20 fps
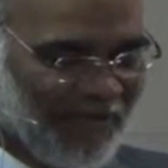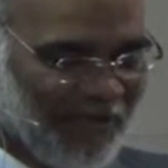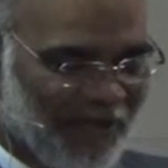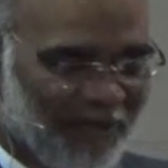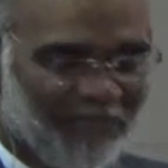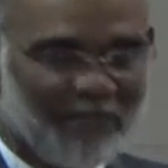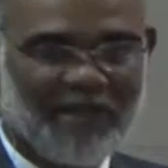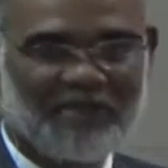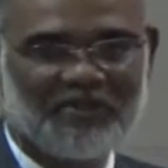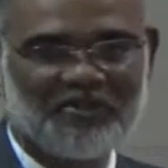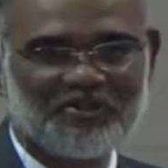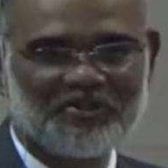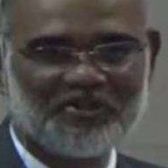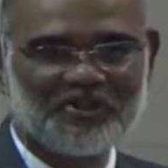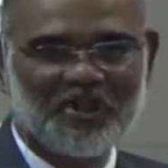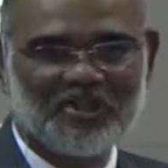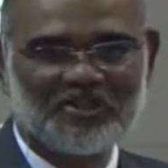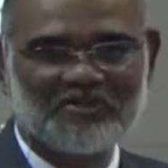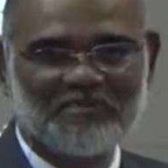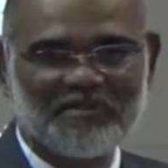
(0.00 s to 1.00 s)
on Matthew's
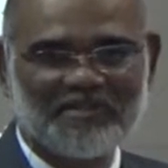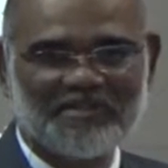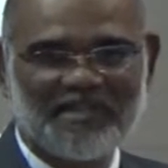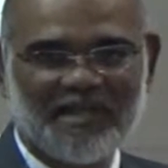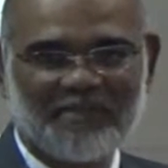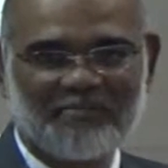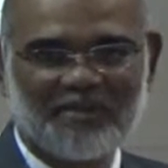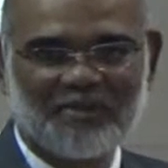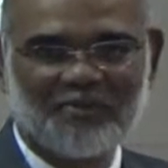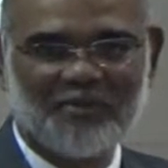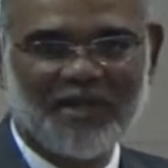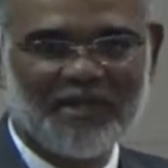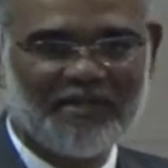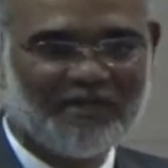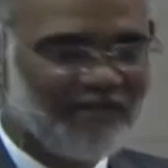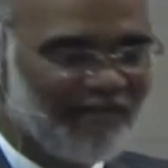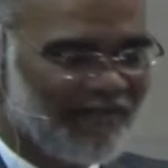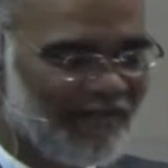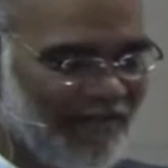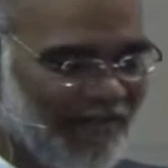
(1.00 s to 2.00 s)
Gospel, chapter
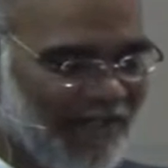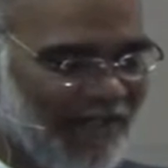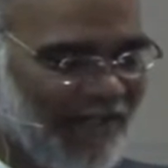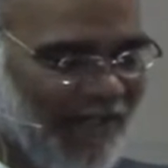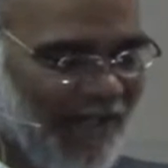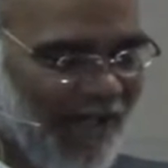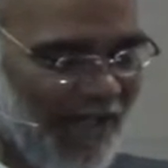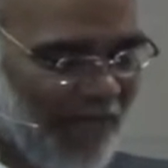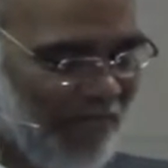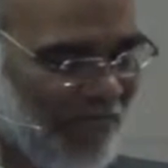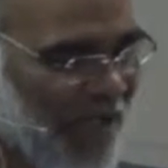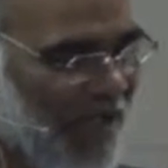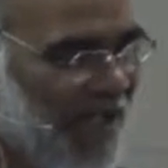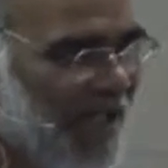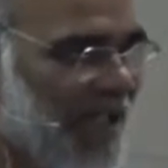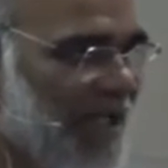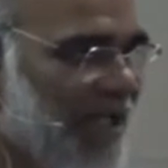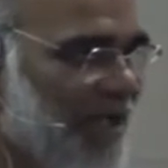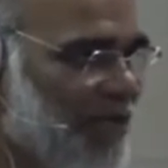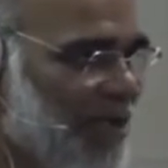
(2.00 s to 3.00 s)
1, and
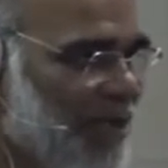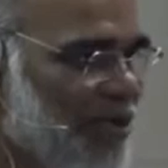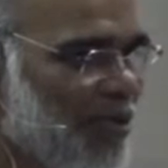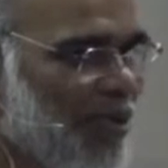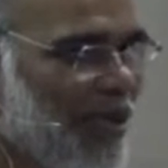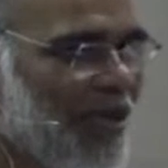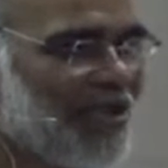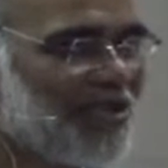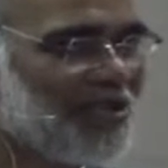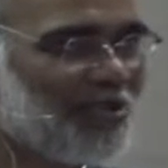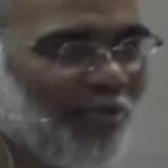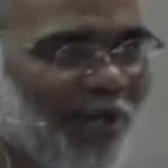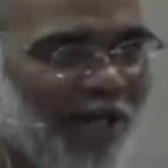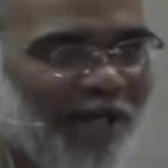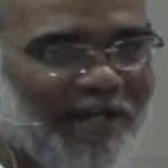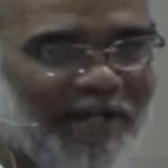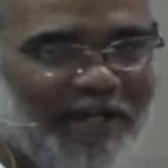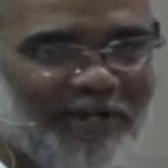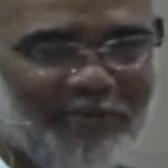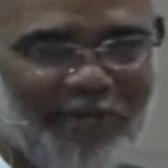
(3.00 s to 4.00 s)
beginning with verse
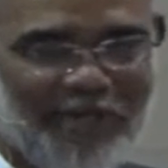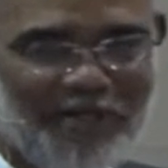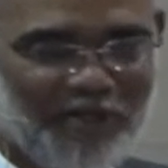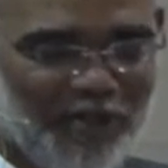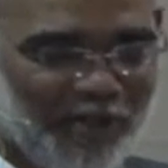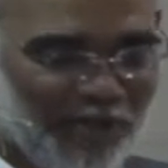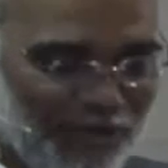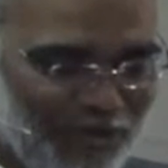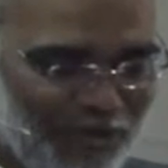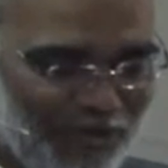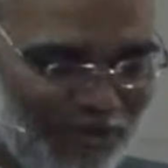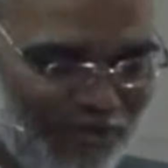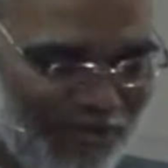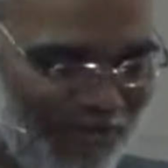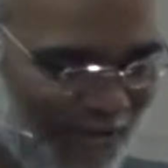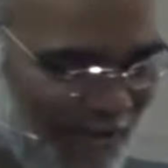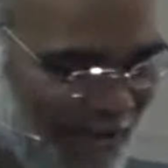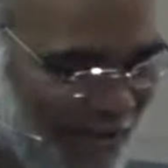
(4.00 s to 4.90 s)
1 and went on to